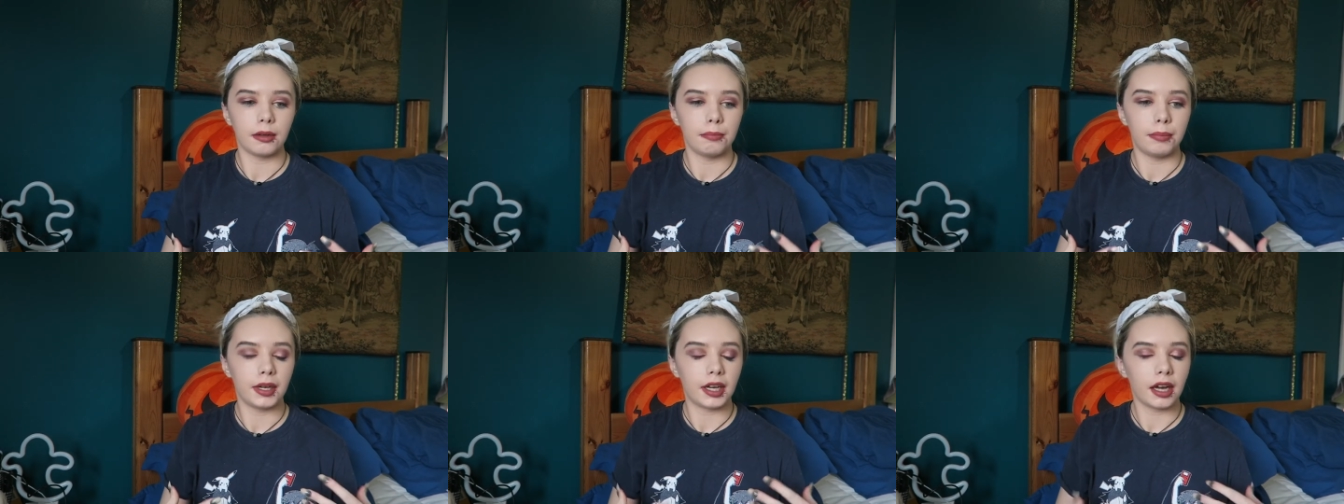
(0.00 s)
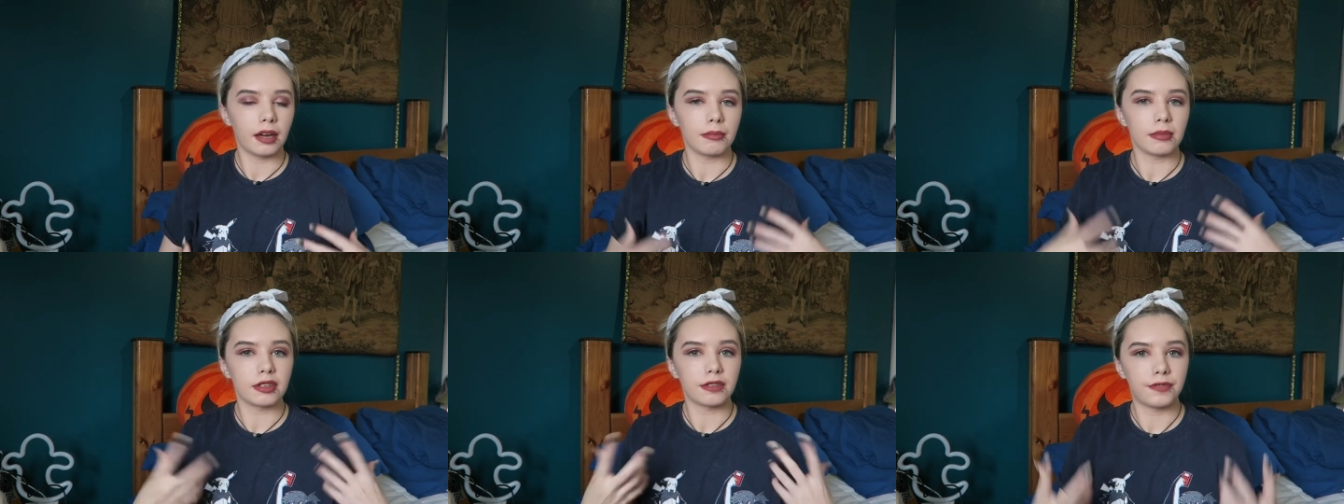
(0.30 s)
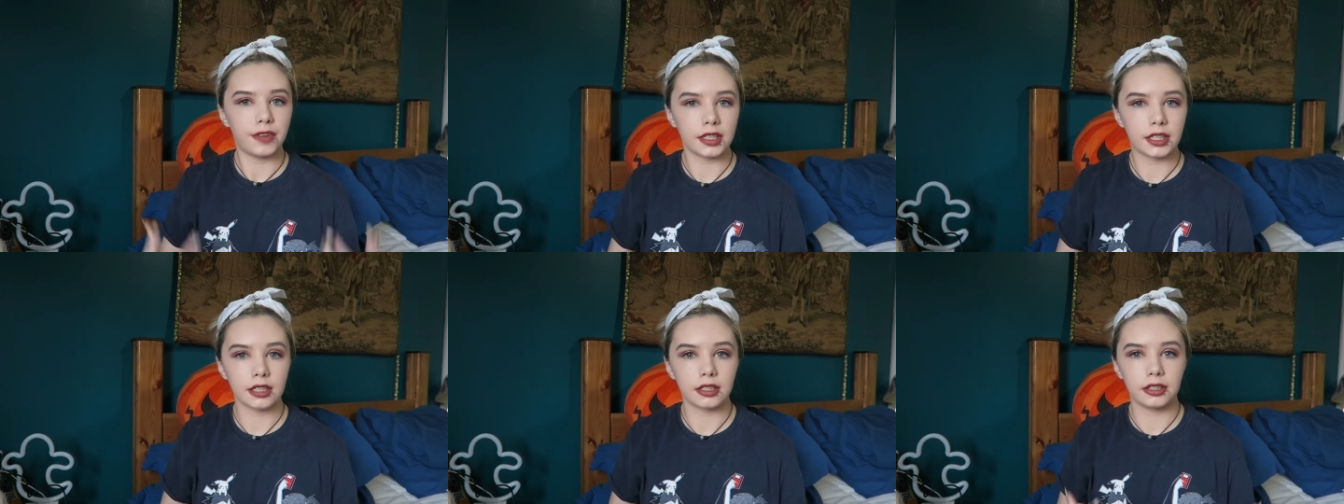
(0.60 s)
becomes
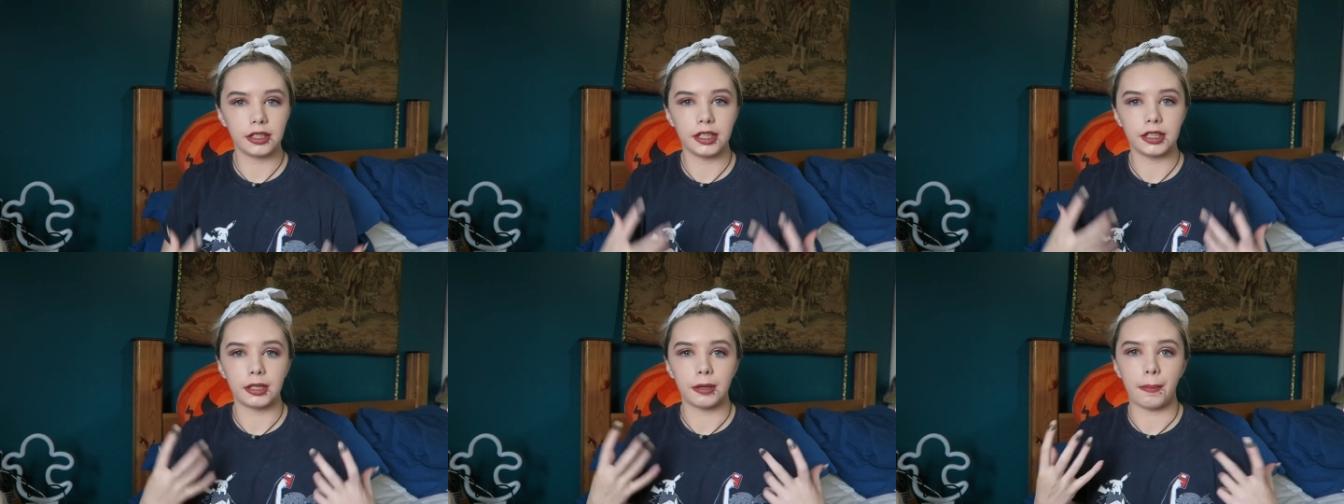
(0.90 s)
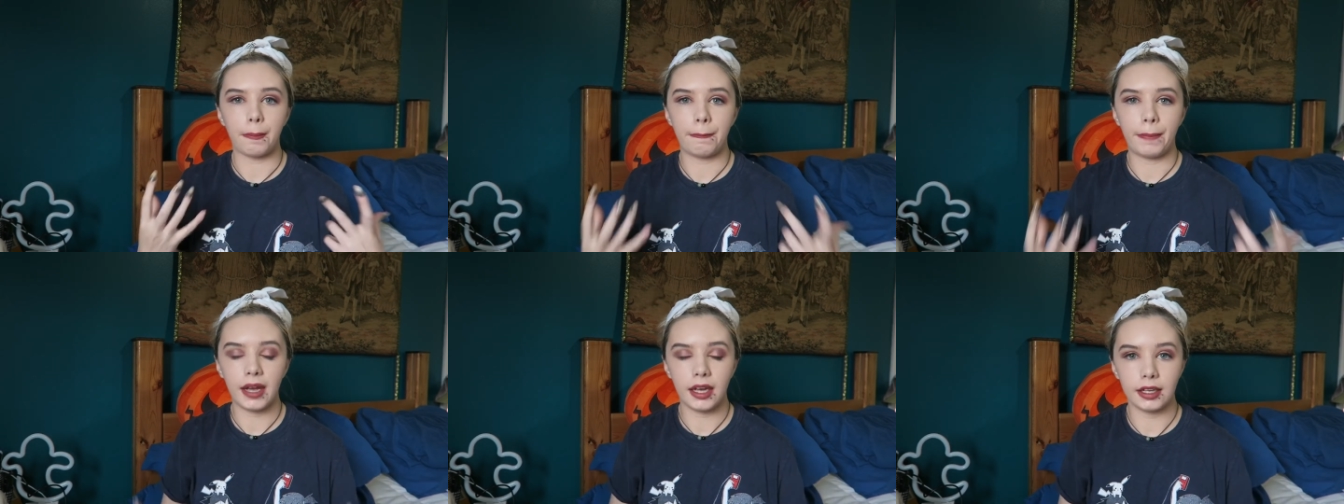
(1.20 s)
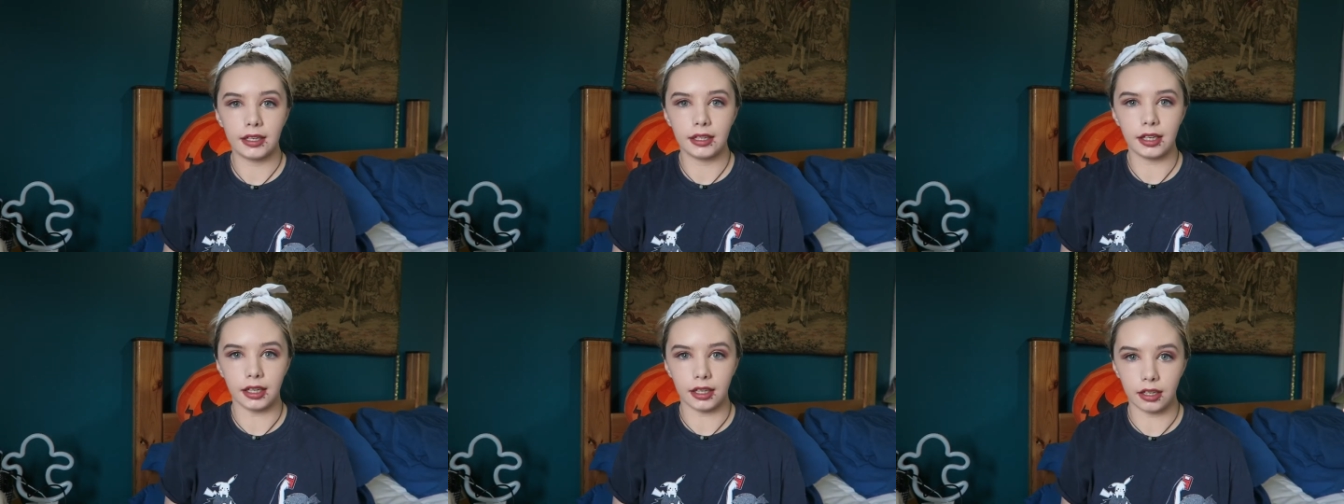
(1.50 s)
physically
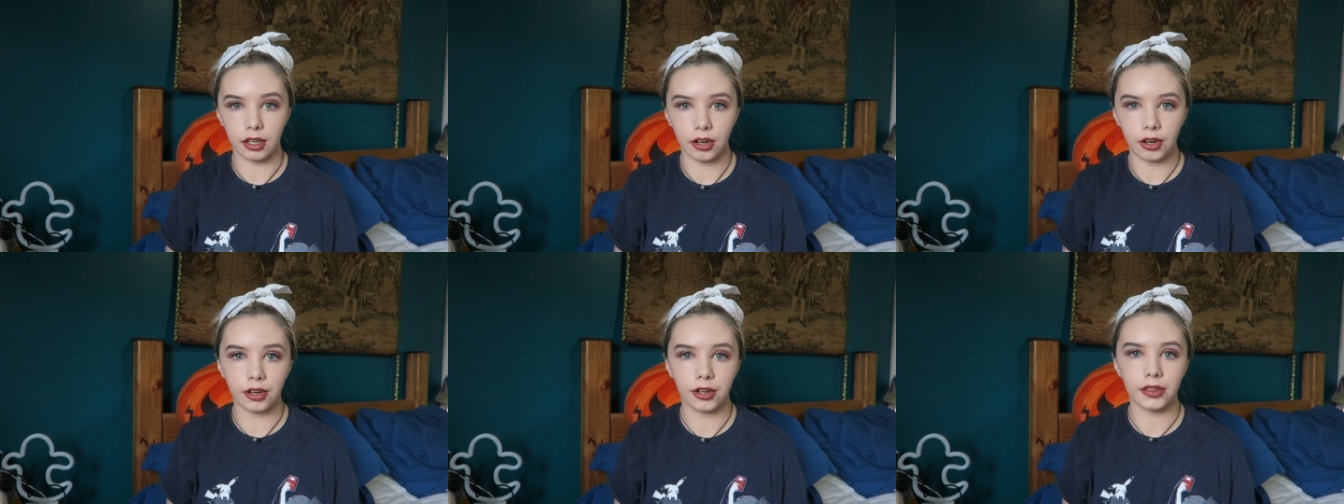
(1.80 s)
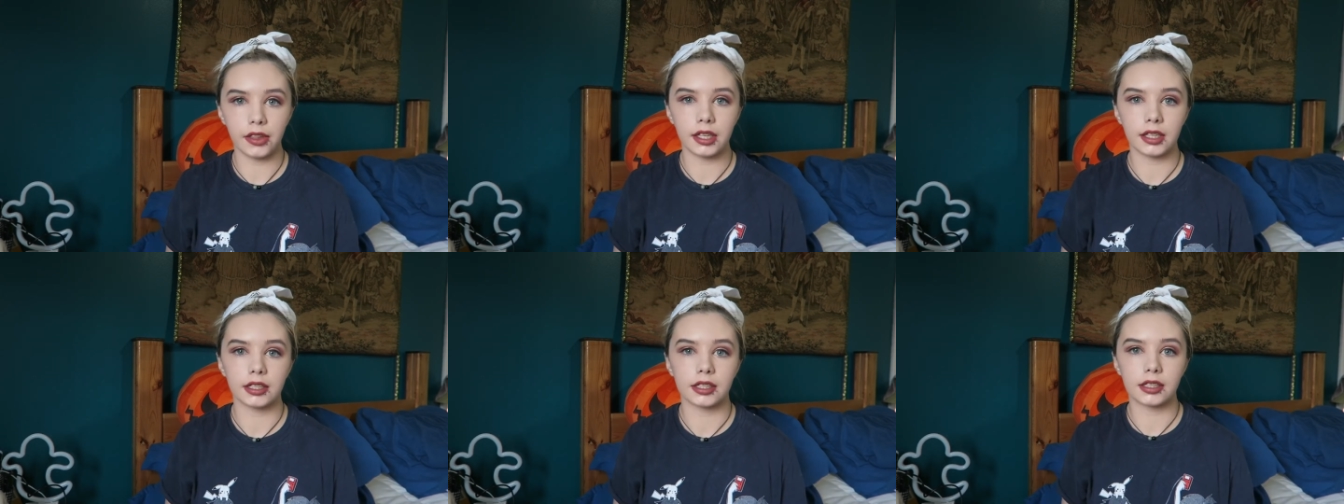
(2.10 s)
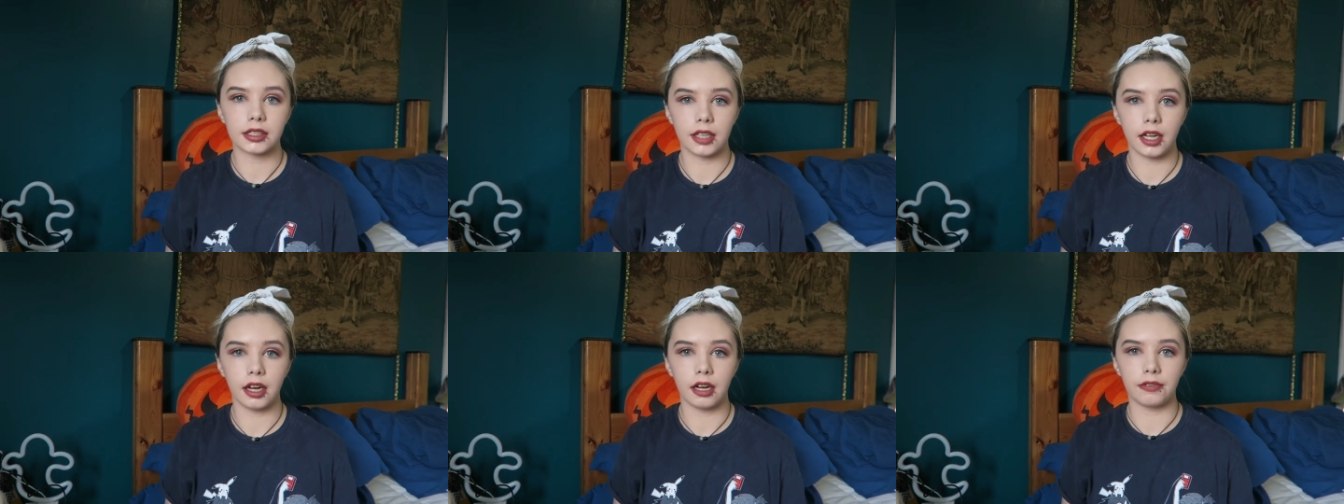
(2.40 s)
dependent on this
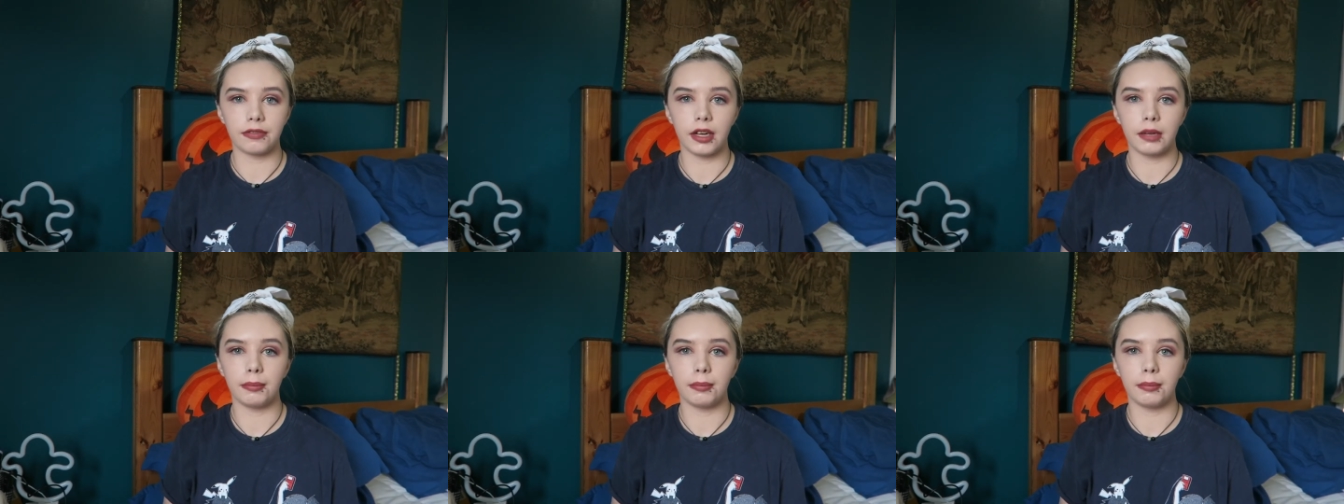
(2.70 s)
stuff,